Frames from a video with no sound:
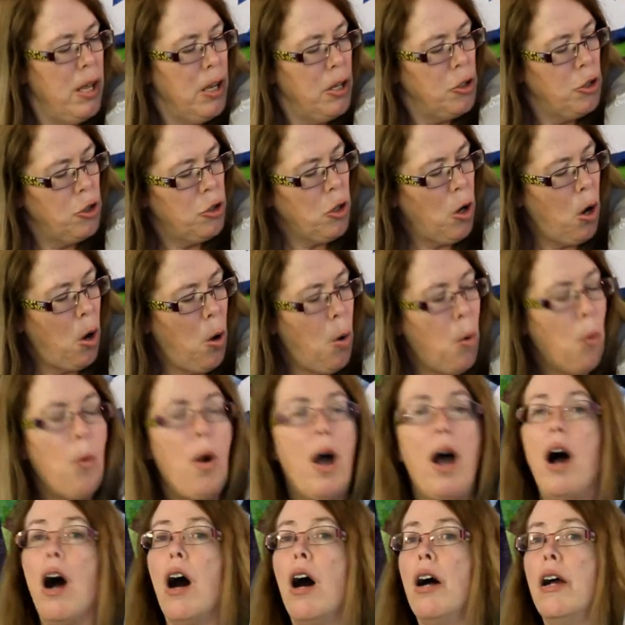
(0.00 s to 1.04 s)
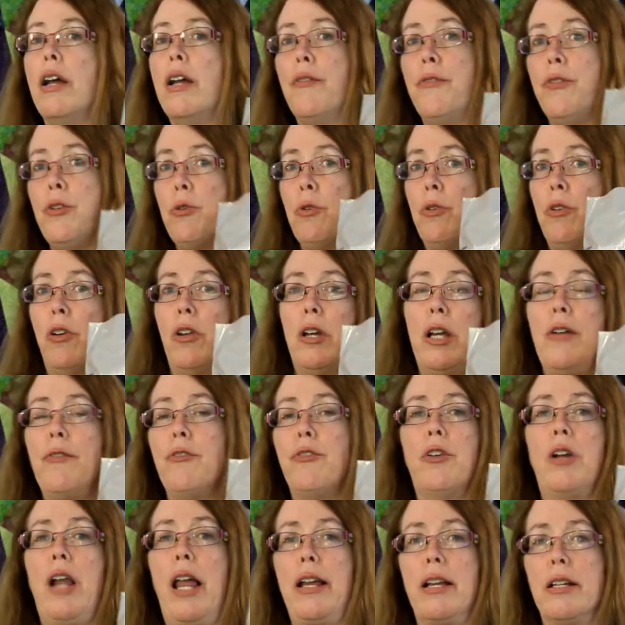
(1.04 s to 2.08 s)
So if you were looking
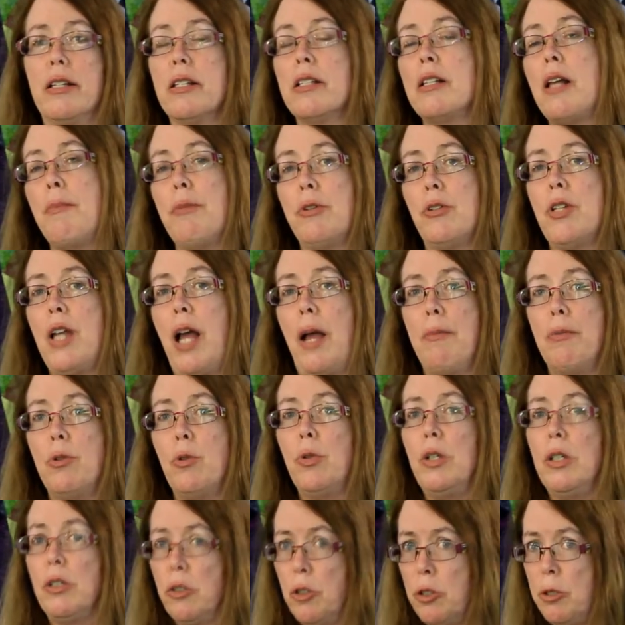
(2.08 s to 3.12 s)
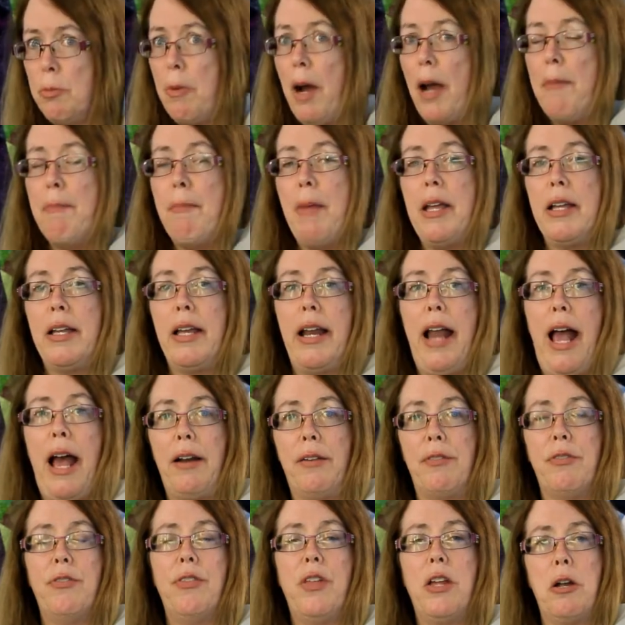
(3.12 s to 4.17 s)
for like a summer type quilt, you might make it
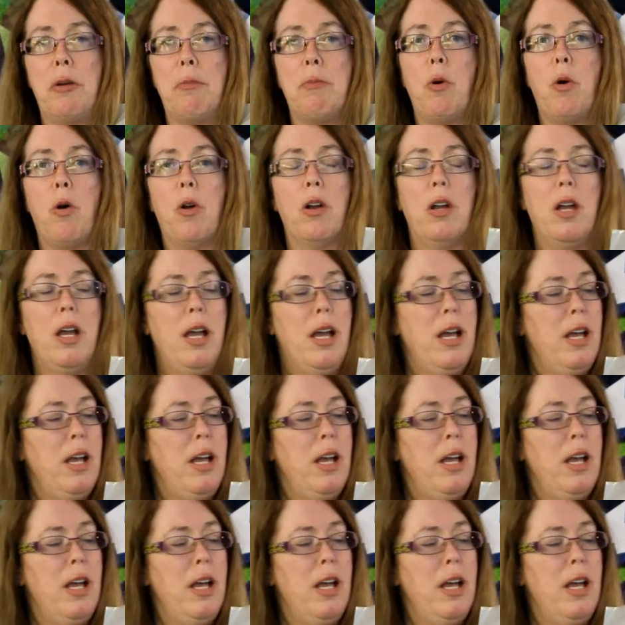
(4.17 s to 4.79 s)
out of Thermore.